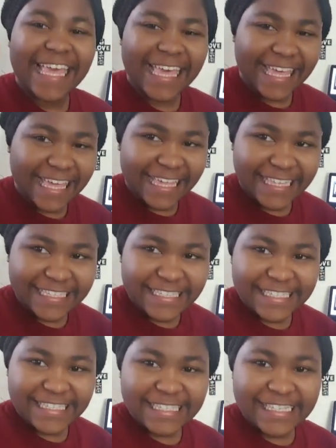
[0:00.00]
is
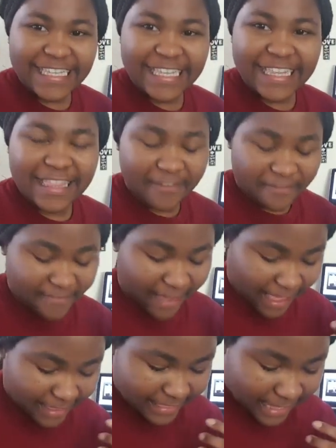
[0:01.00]
the
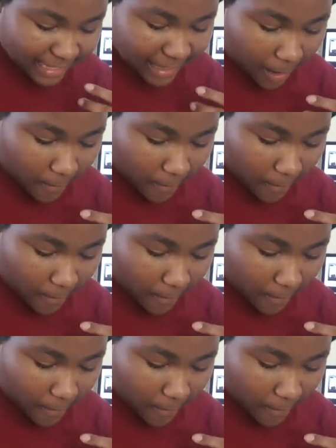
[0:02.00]
fact that